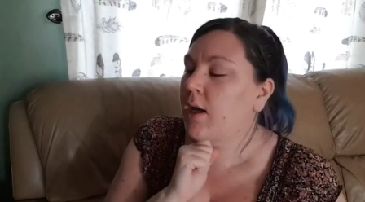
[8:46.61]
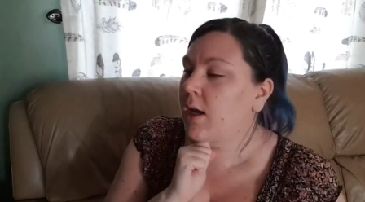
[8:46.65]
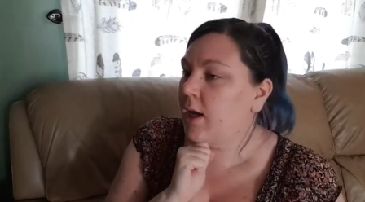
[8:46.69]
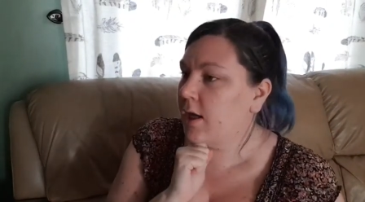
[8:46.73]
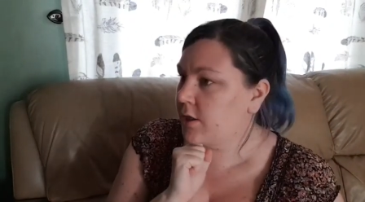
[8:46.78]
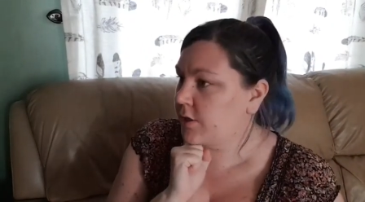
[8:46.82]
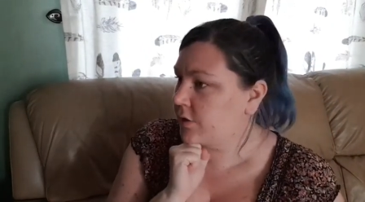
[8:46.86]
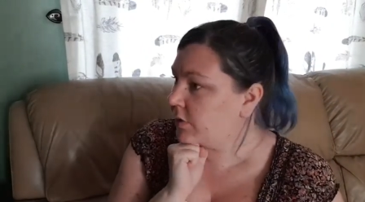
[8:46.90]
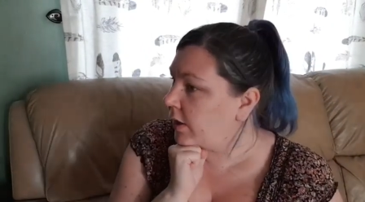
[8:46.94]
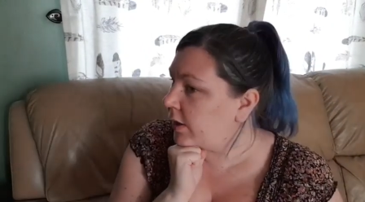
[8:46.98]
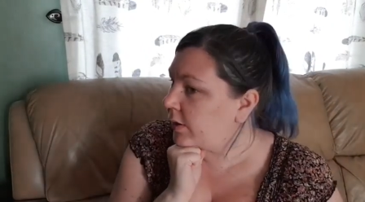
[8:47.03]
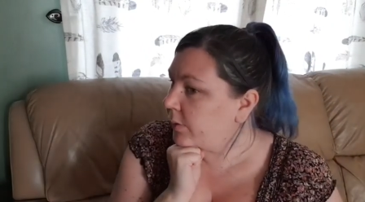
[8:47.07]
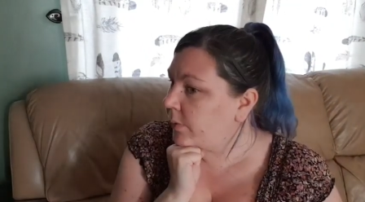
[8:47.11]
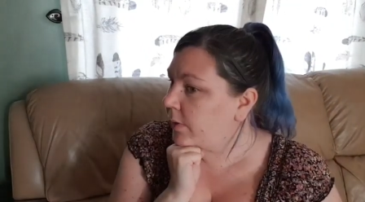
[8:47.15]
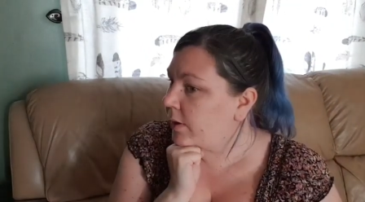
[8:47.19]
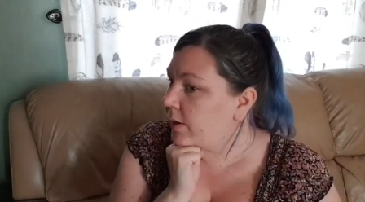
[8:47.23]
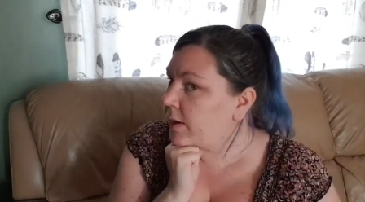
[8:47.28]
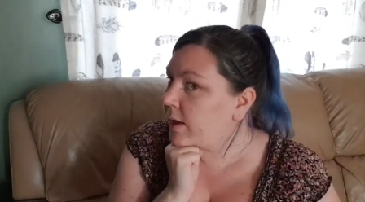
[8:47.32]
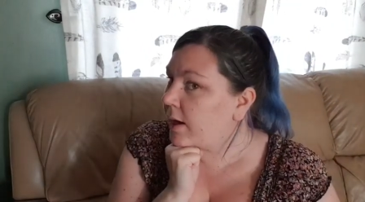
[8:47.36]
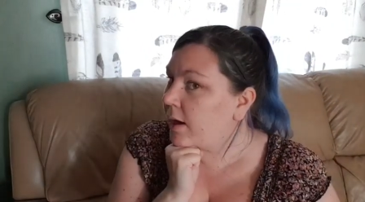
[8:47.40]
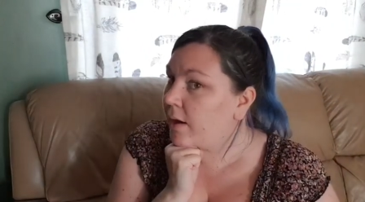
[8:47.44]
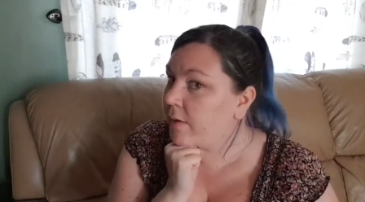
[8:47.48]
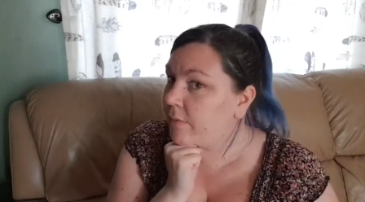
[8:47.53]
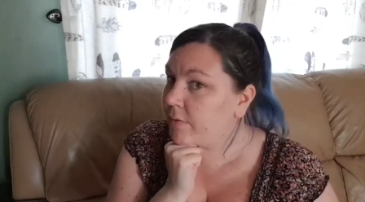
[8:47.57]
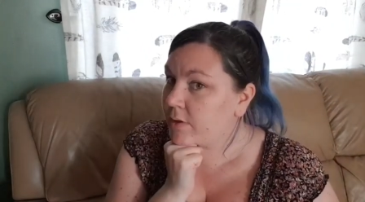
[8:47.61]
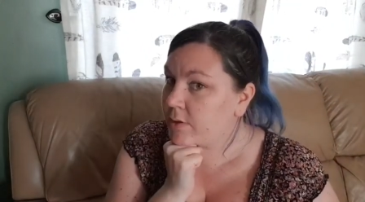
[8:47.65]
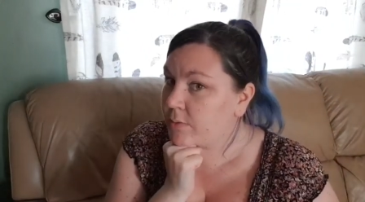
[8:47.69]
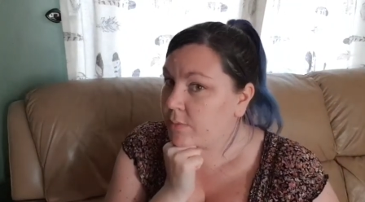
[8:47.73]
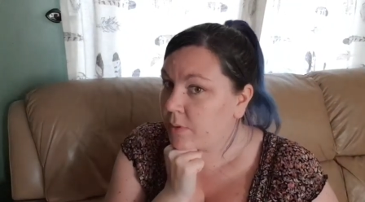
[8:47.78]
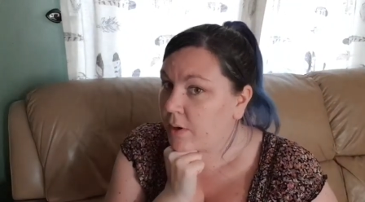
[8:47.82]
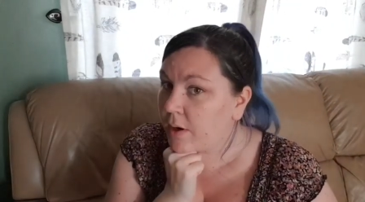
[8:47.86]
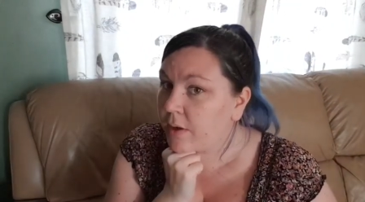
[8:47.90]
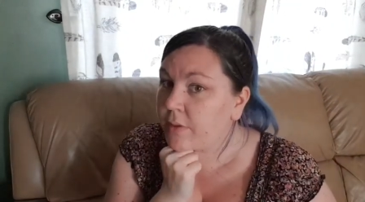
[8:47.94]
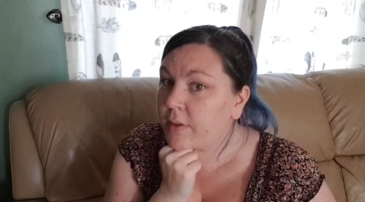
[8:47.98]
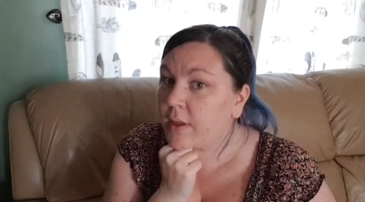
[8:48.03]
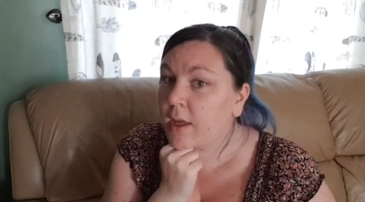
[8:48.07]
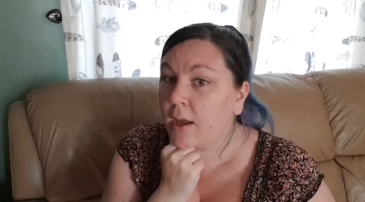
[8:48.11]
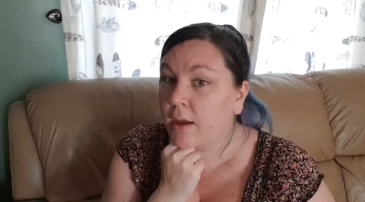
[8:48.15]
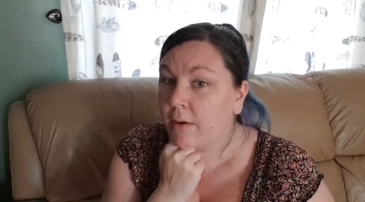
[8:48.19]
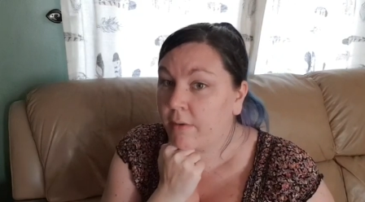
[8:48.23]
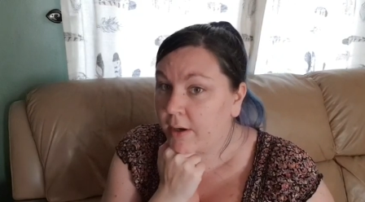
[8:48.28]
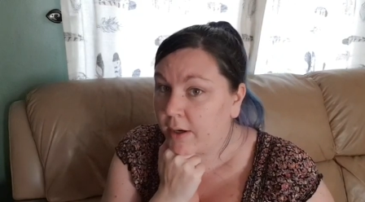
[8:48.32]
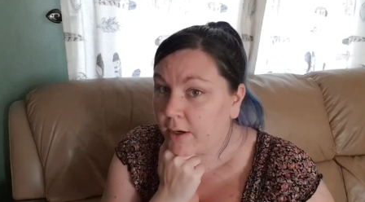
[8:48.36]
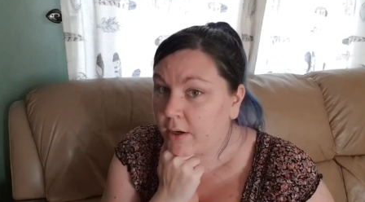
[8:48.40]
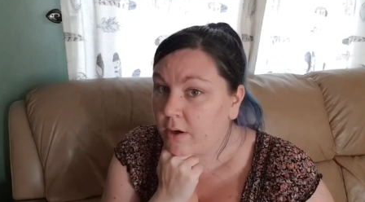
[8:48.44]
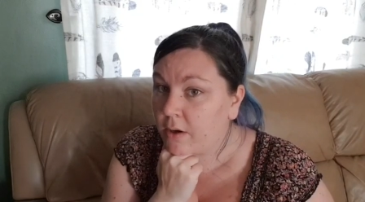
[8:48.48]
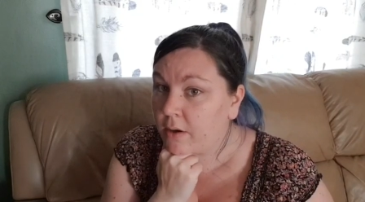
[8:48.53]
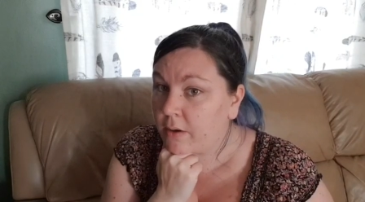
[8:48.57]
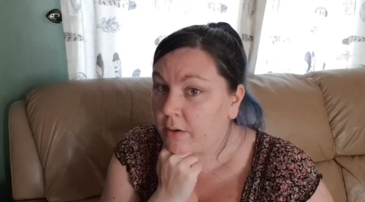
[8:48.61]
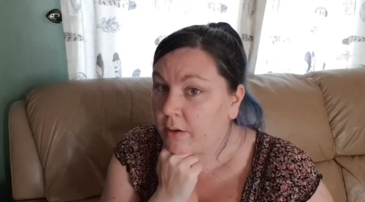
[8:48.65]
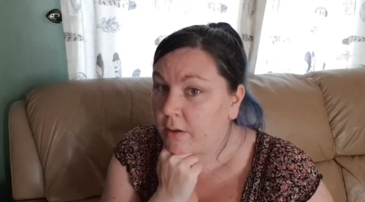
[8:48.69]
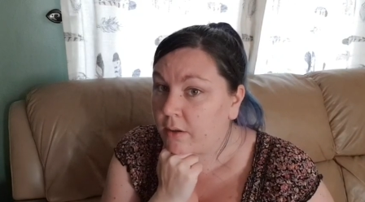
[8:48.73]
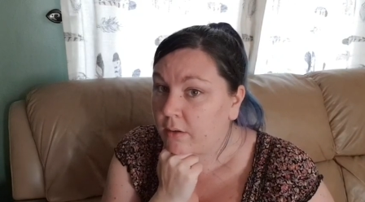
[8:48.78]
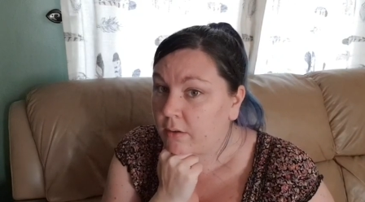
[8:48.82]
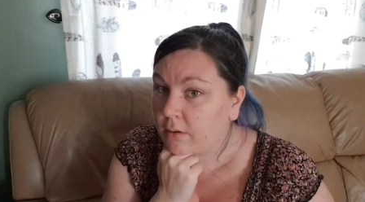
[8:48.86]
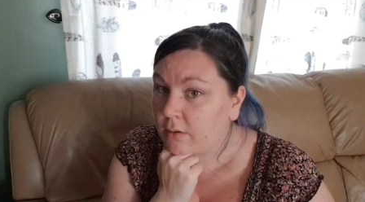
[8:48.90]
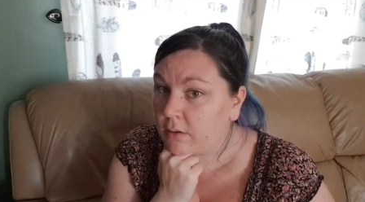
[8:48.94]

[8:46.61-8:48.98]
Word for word: and trying to work out if it's worth carrying on.